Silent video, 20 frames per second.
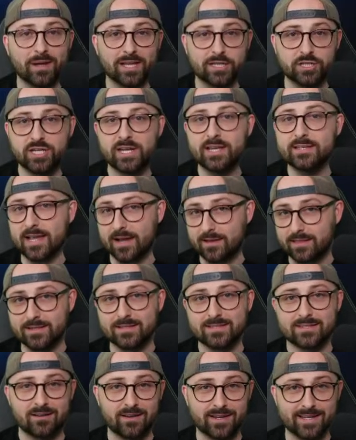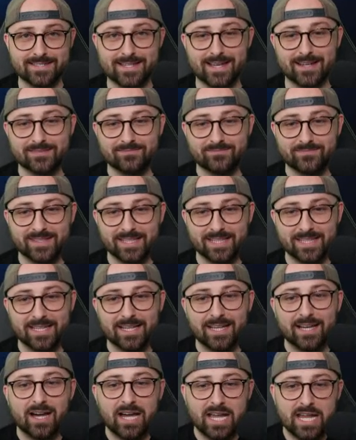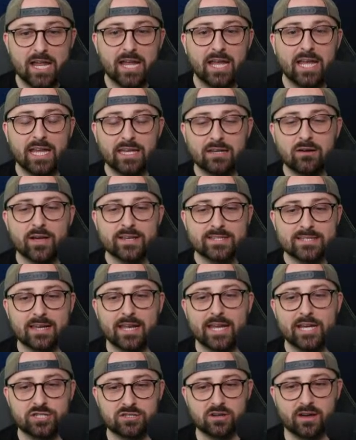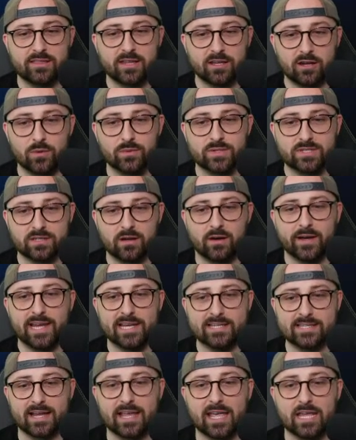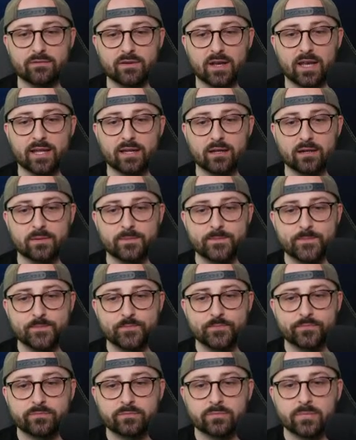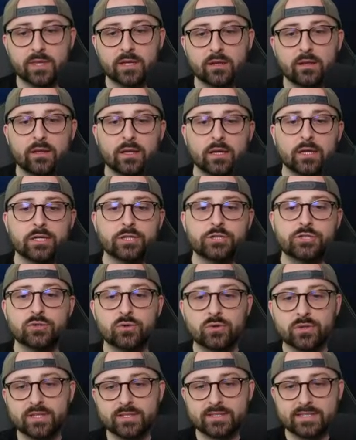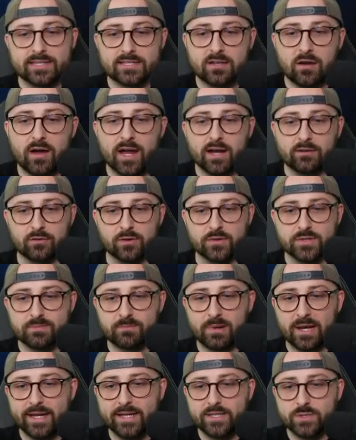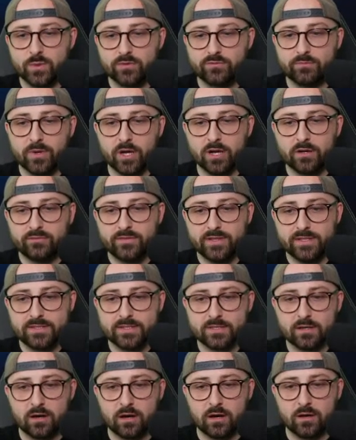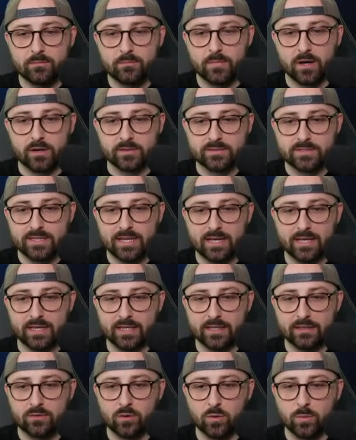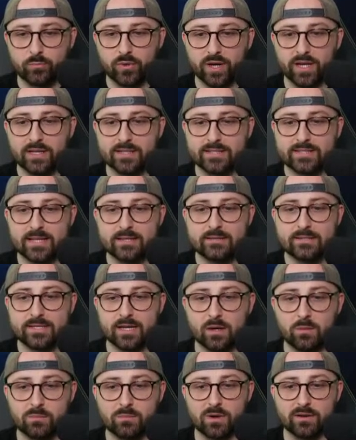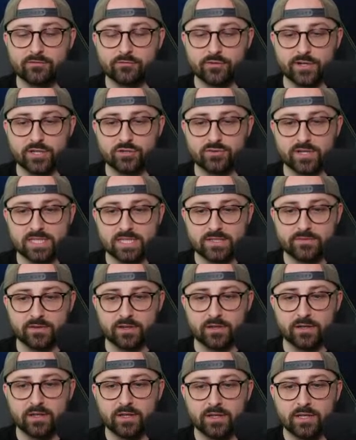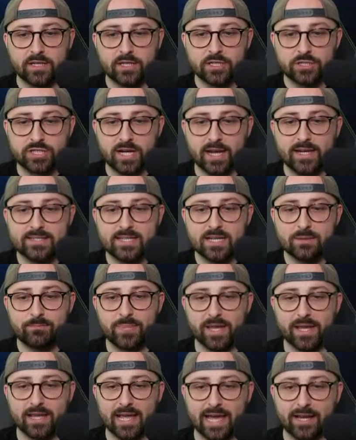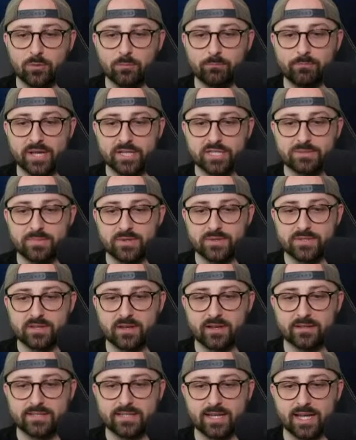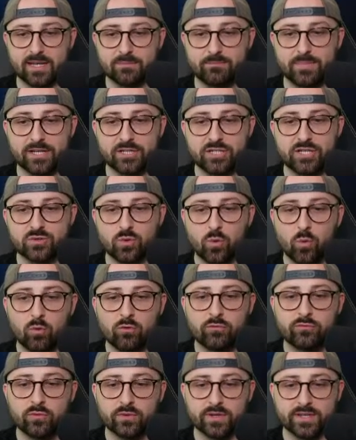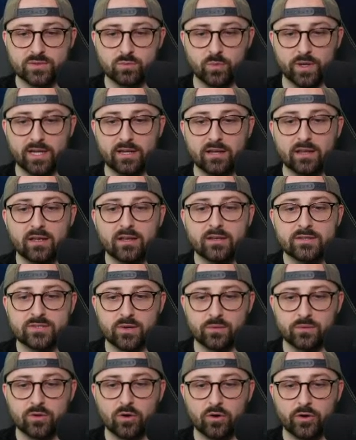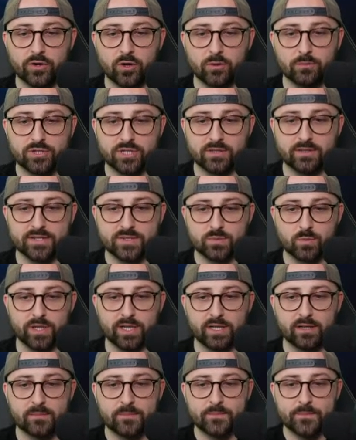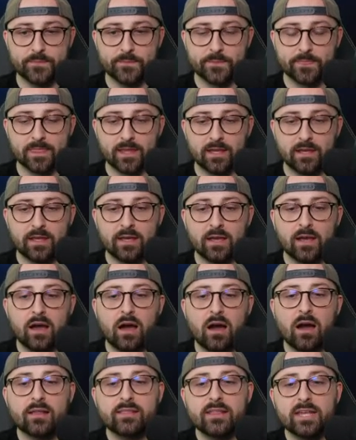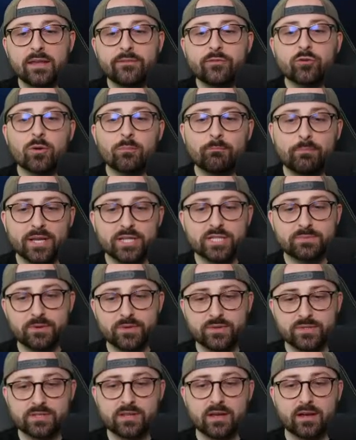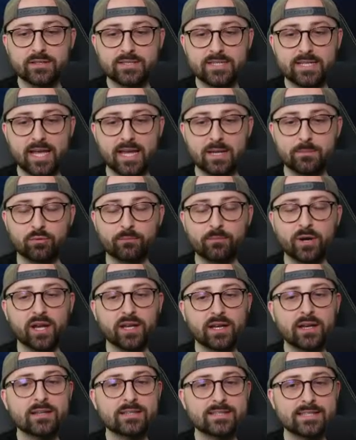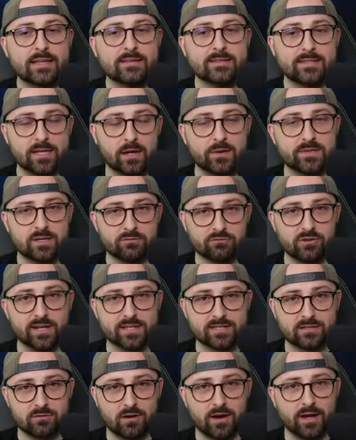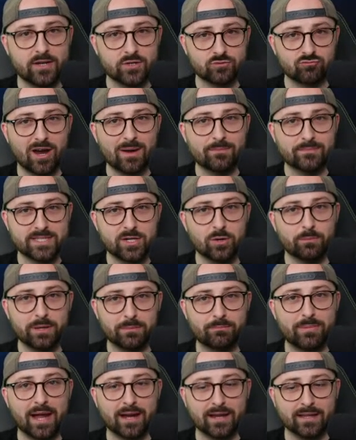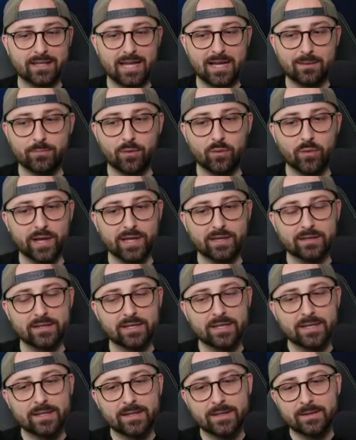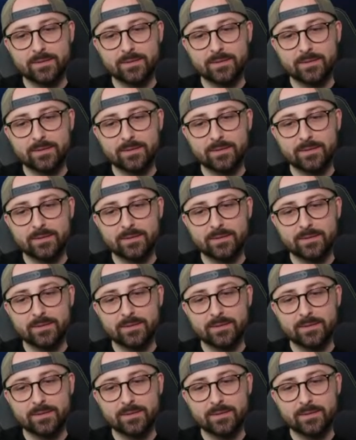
will bench Isak, then start Isak. In isolation, I think I would start Isak ahead of Elanga. Jordan says, hi Ross, play 2 of Murphy, Sarr, Martinelli, or bring an Asensio with my free transfer. Chasing big and on bench boost 38. Bench is awful this week, so not an option this week. I think if you're on bench boost 38, bringing in Asensio is a risk, right? Because Ramsey will be back at that point.